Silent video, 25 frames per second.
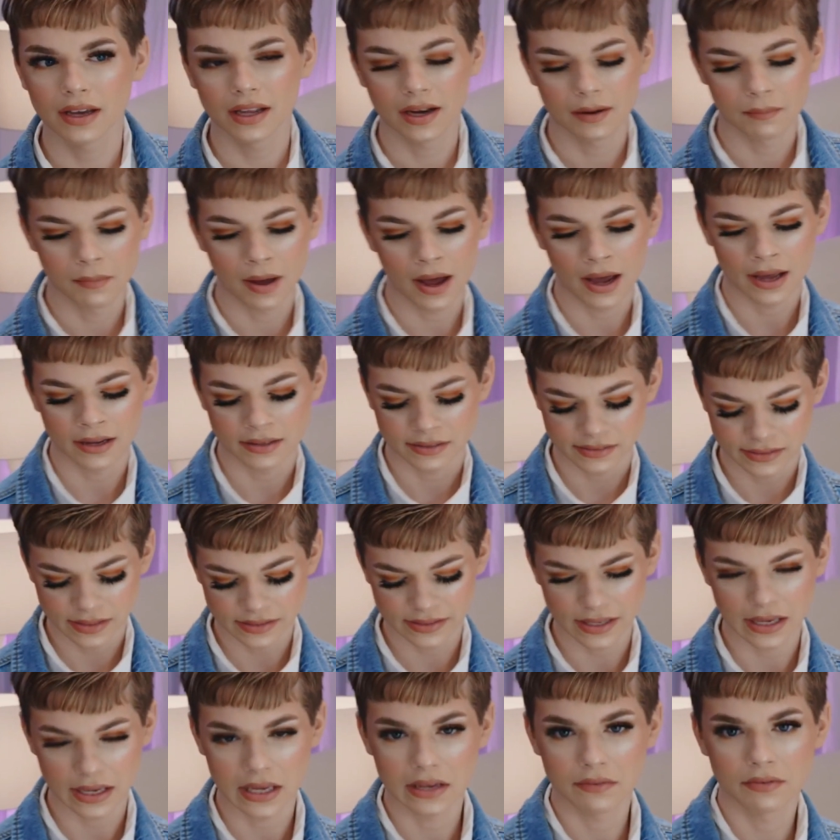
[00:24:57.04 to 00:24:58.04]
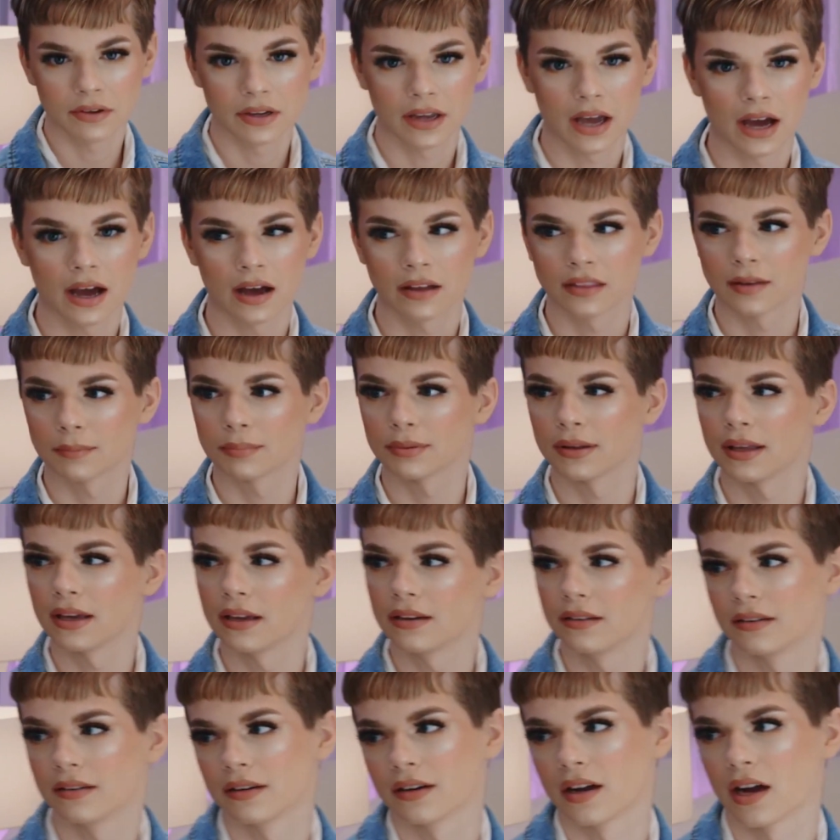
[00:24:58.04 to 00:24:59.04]
it in mind since I even got on the
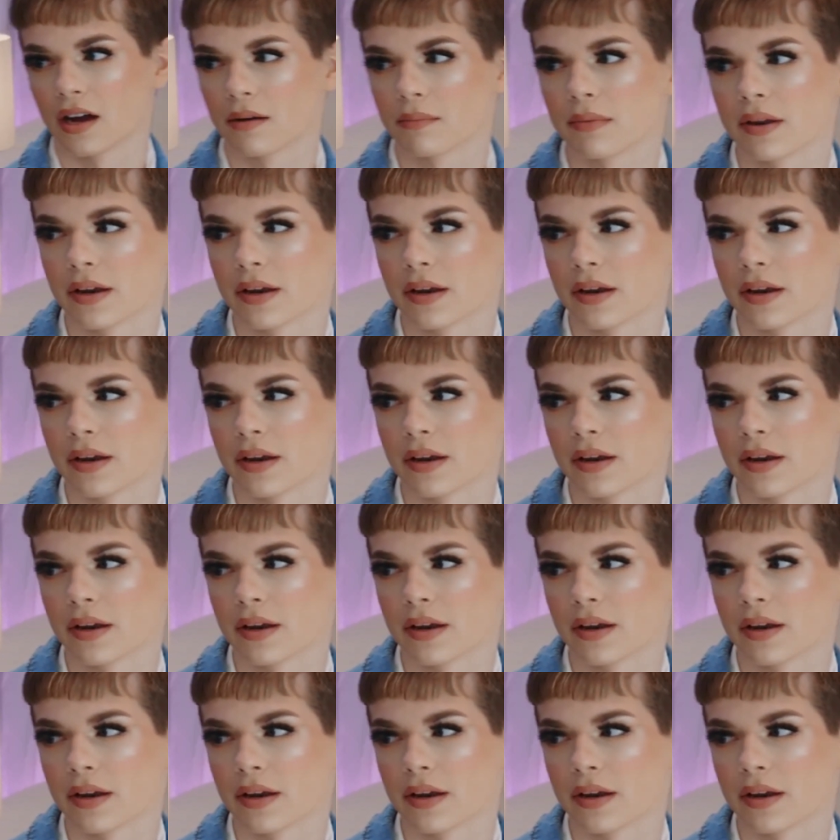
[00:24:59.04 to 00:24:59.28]
plane to come